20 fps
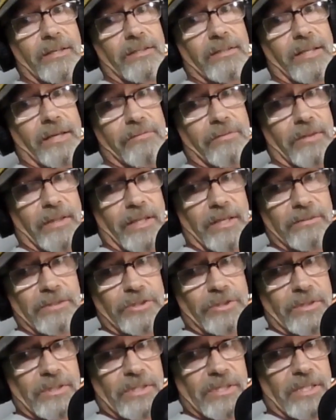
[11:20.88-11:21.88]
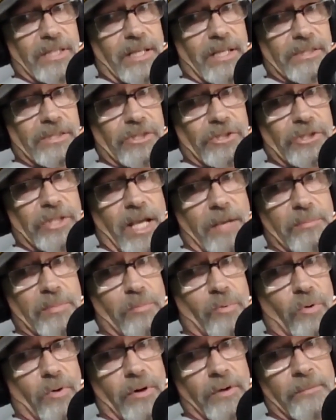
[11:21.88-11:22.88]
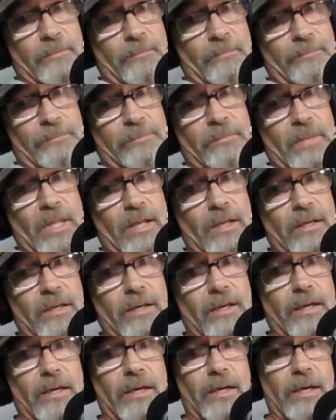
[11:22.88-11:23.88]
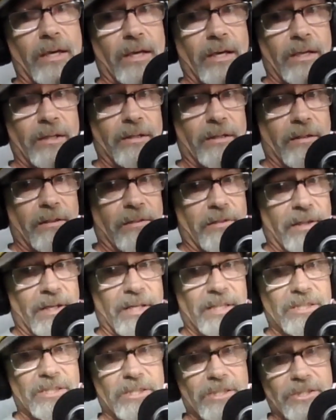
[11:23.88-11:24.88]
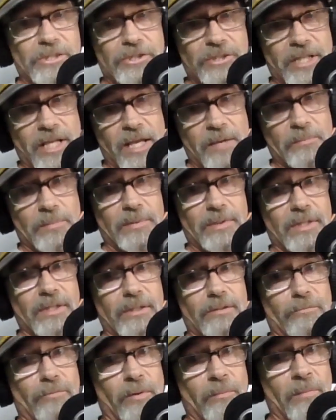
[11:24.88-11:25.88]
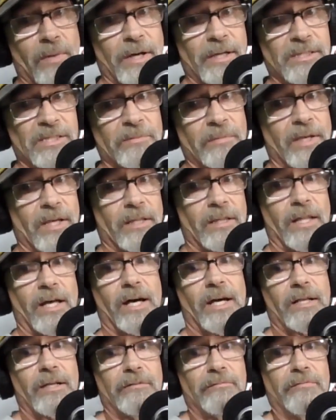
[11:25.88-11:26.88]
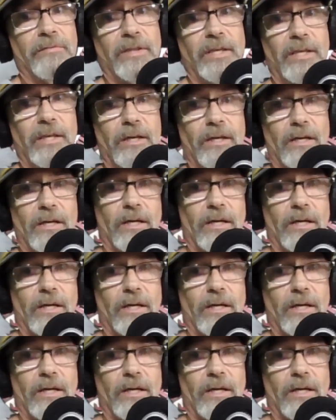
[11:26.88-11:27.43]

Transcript: as you can see, it's a shaped board. And this shape reminds me a lot of the